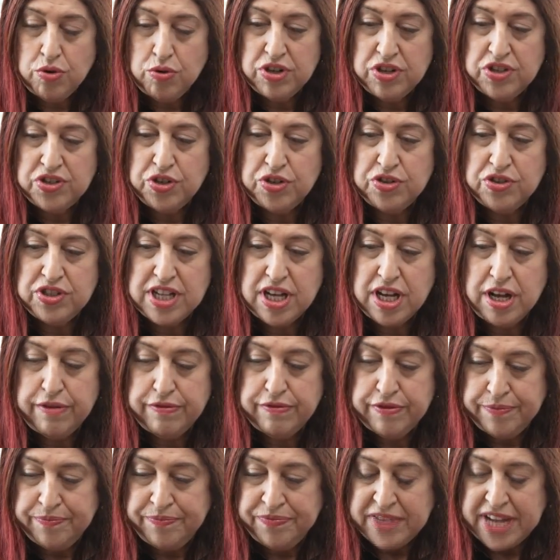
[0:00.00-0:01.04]
you notice
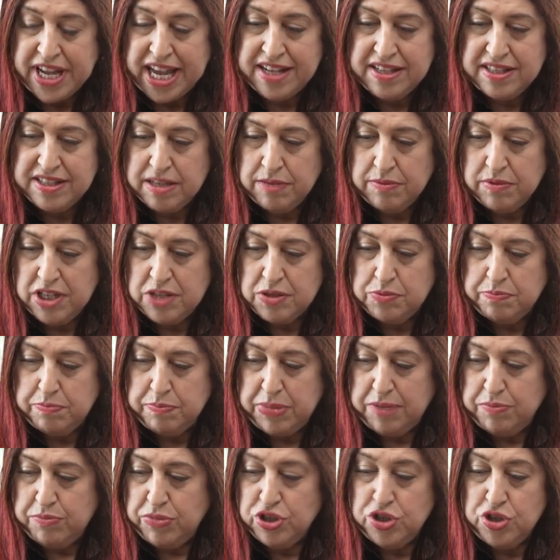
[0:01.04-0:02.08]
yourself, and sometimes
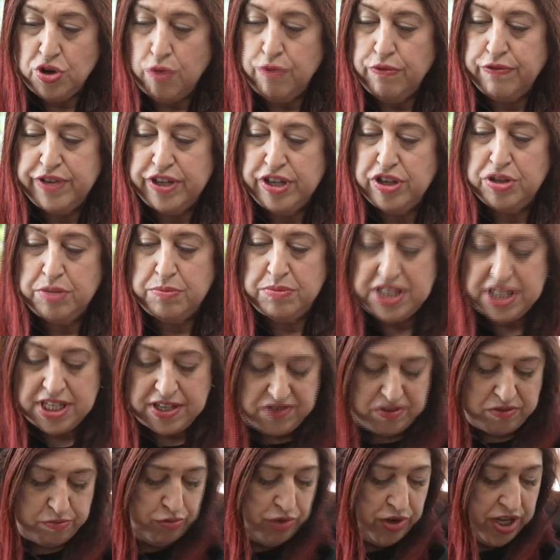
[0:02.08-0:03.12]
people don't feel
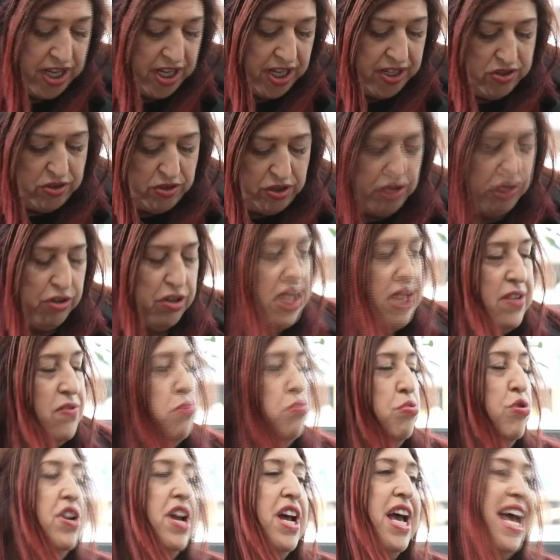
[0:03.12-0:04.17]
themselves breathing. So you could
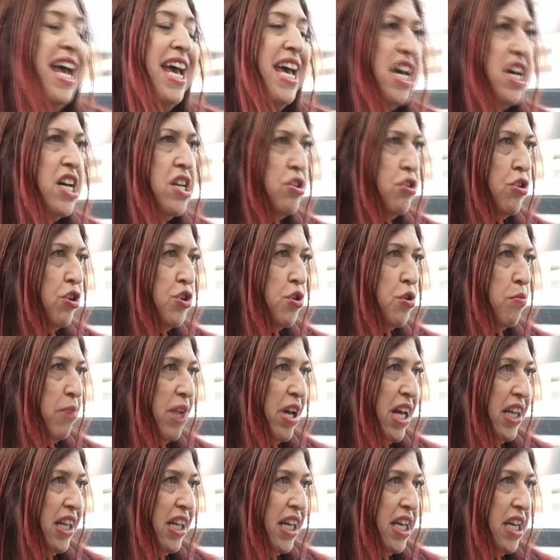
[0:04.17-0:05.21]
even put a hand on your
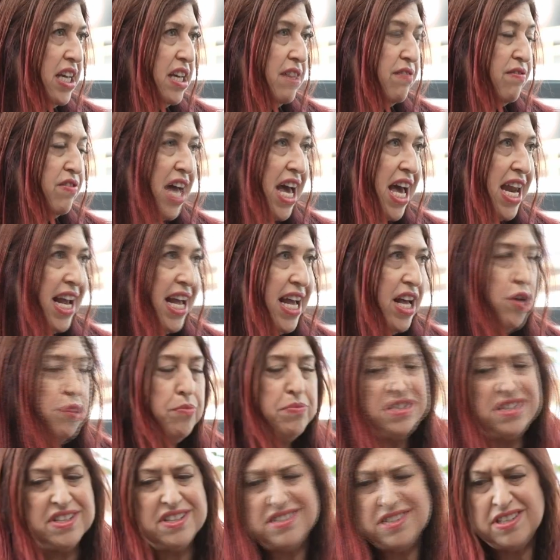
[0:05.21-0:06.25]
belly if that mm-hmm.
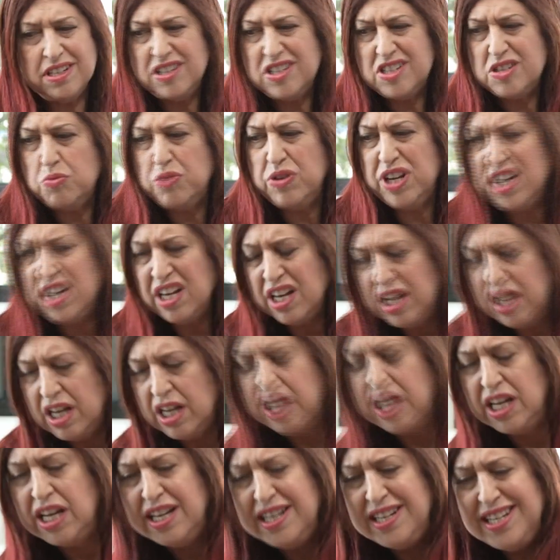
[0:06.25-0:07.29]
helps, because sometimes
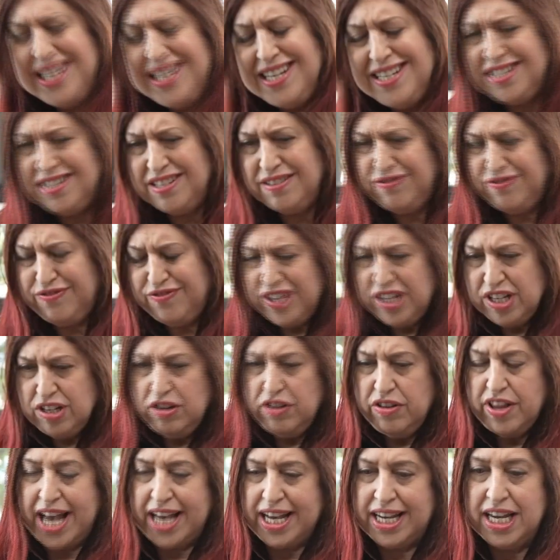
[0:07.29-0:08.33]
we need to
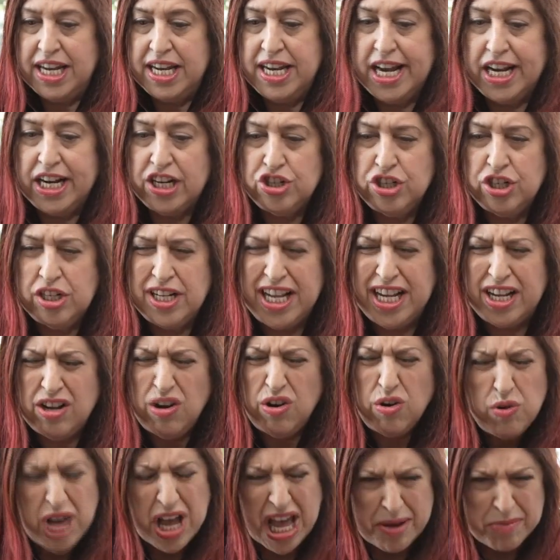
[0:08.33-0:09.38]
feel that connection
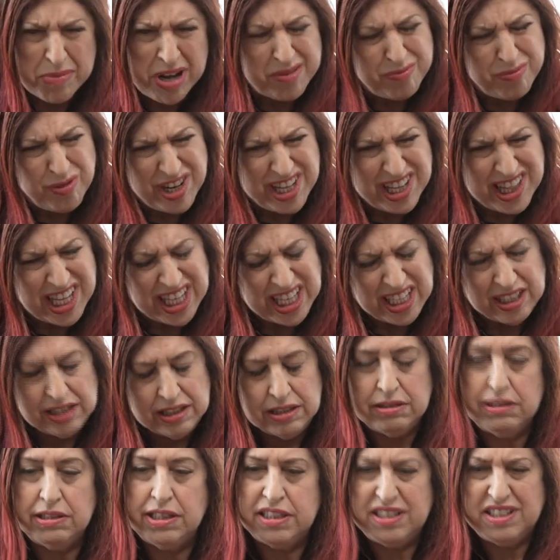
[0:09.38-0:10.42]
like, oh, am I
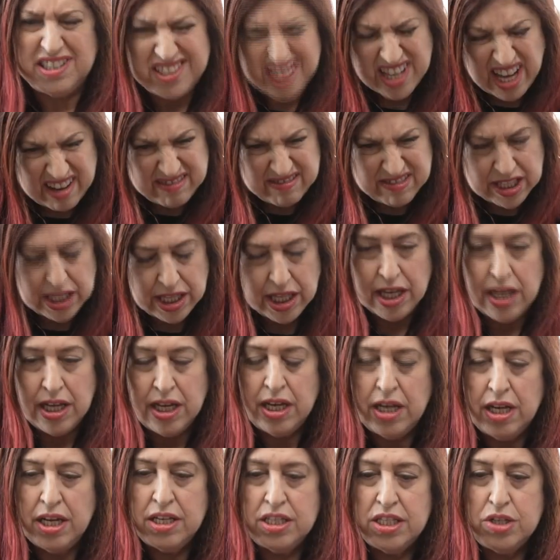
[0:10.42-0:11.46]
breathing? Does that feel?
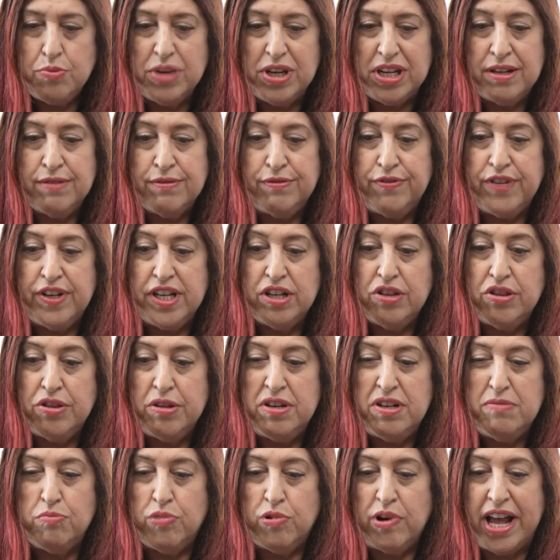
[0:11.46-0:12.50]
So we can
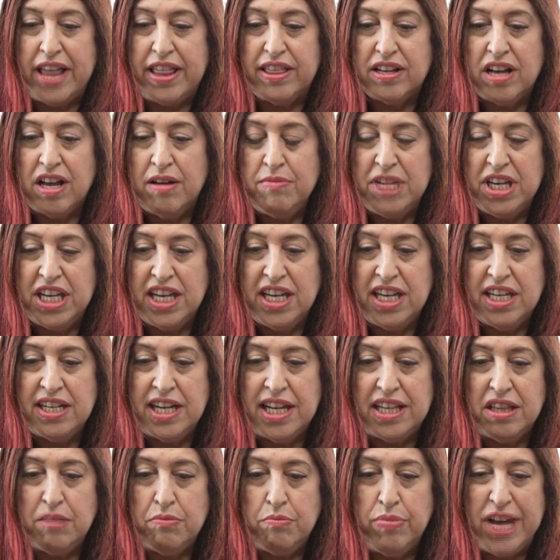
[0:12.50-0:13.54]
feel the breath coming
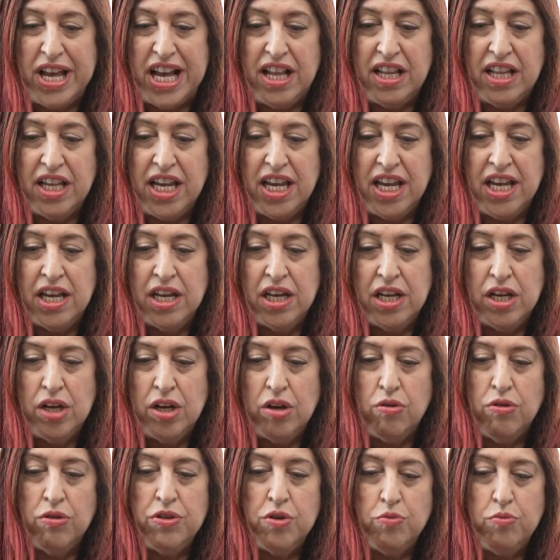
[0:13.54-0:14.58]
in at the belly
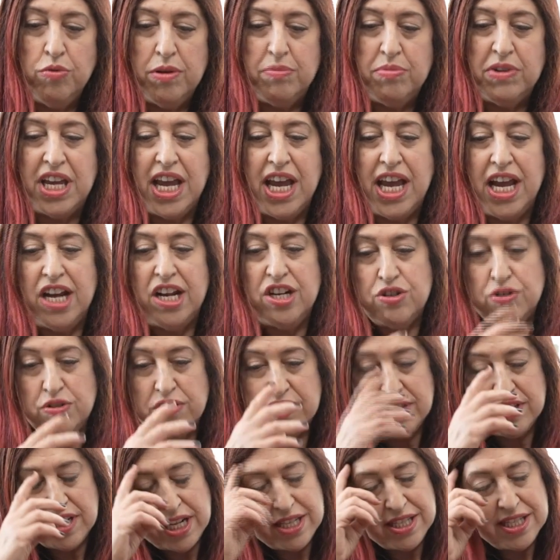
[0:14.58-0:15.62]
or in the rib
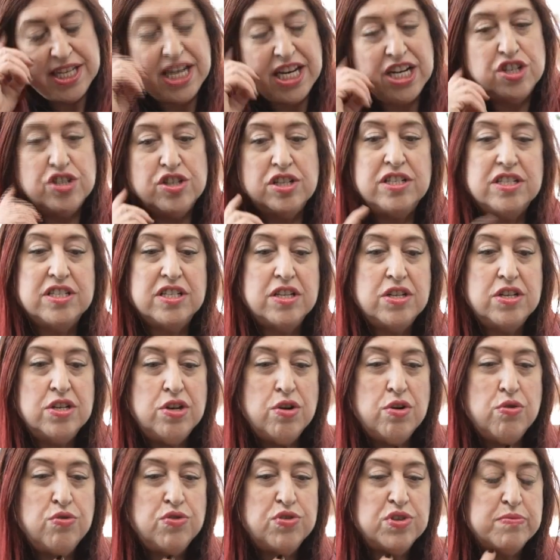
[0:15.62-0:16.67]
cage or the sensations in
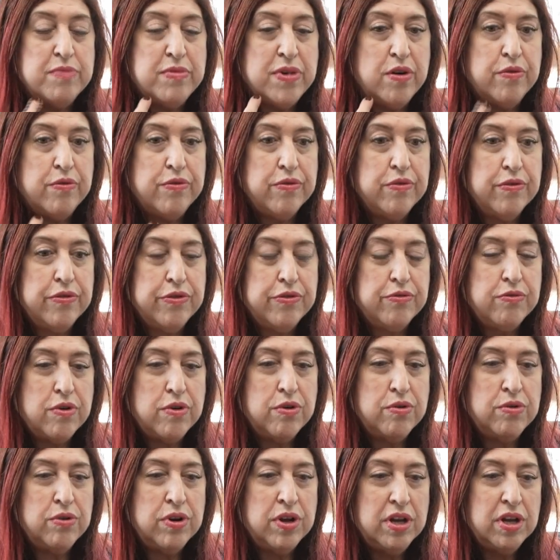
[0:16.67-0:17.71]
the nose, mouth, and
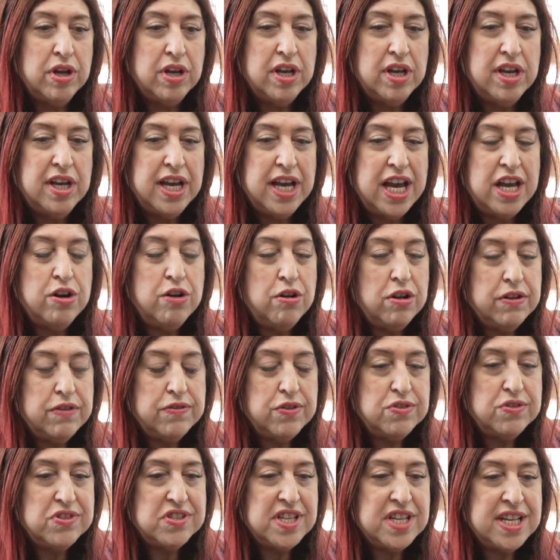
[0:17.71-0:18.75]
throat. And
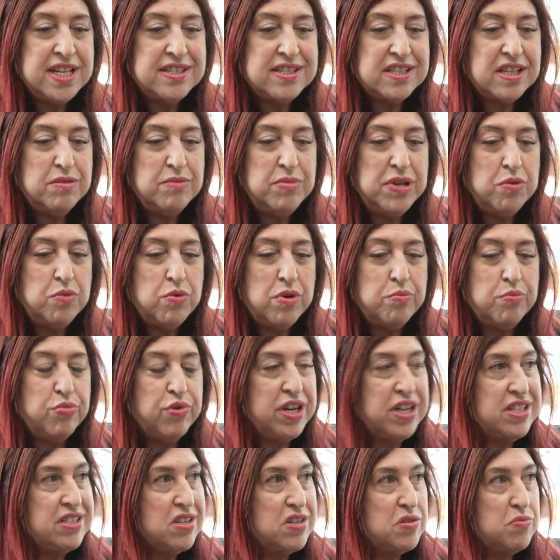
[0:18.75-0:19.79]
all of those things can be
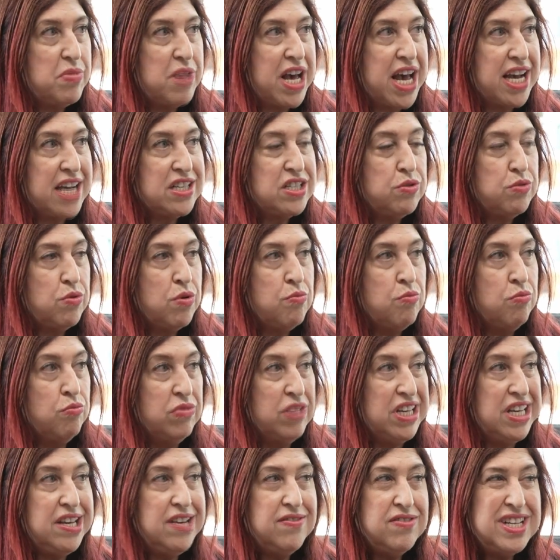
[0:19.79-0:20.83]
what brings us back to
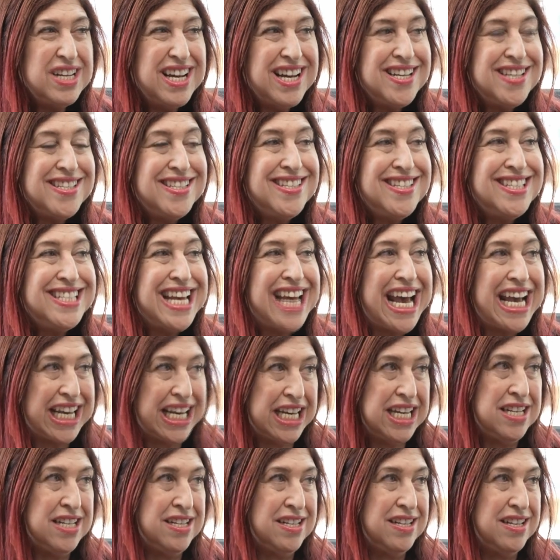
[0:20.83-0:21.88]
a, even a
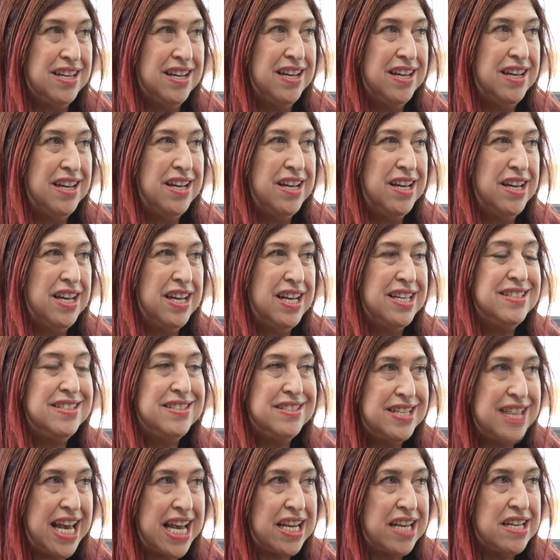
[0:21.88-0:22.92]
second, a
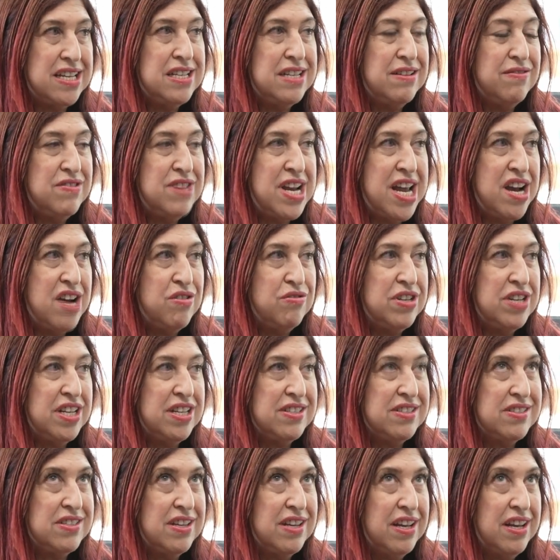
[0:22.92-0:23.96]
second of
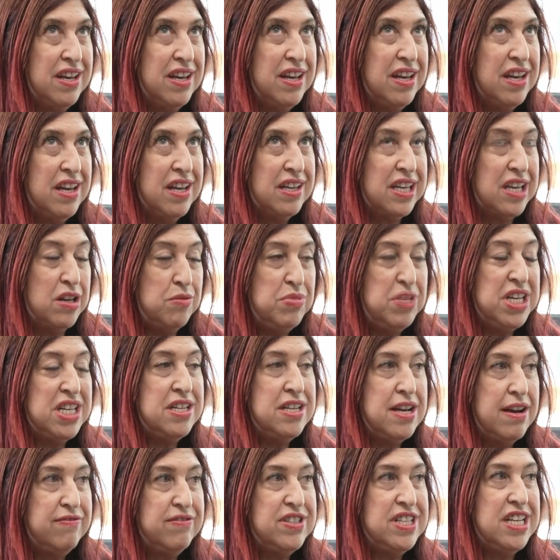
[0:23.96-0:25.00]
nowness can
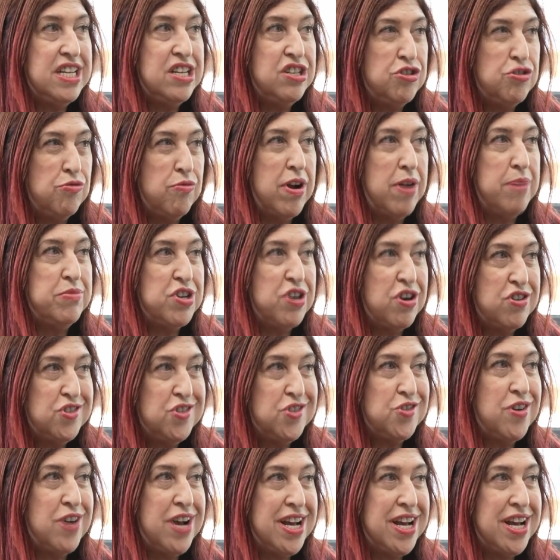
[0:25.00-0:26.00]
be enough to interrupt our